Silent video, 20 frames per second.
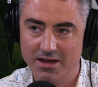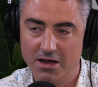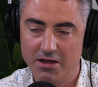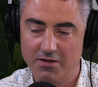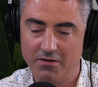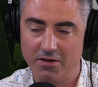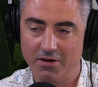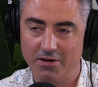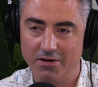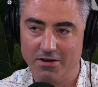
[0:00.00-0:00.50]

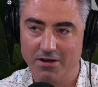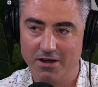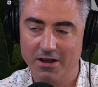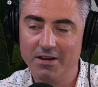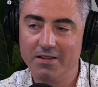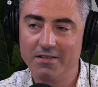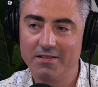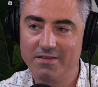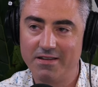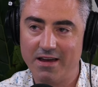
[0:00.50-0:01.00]
So it
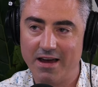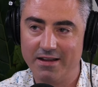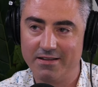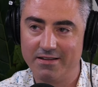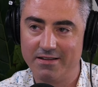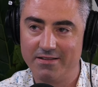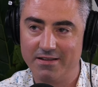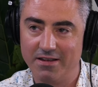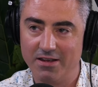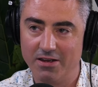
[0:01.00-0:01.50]
is sad
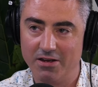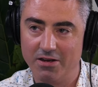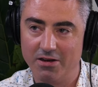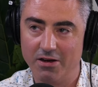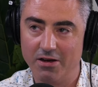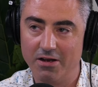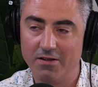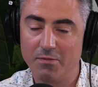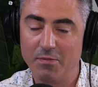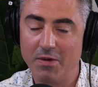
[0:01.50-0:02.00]
to see you go.
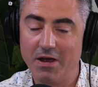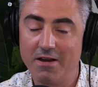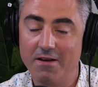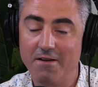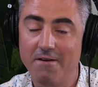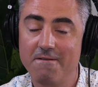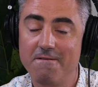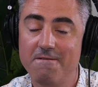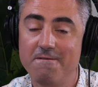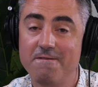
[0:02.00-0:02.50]
It's been
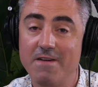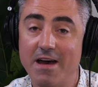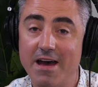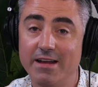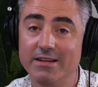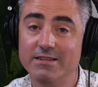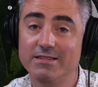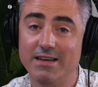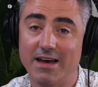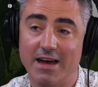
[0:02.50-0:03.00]

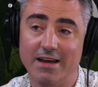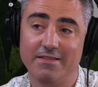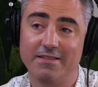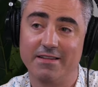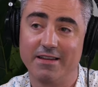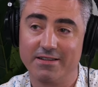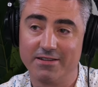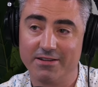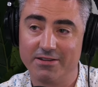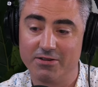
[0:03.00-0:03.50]

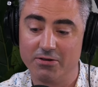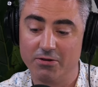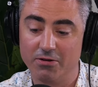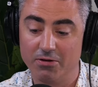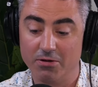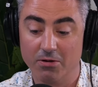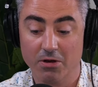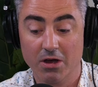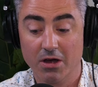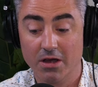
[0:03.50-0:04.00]
fantastic to do.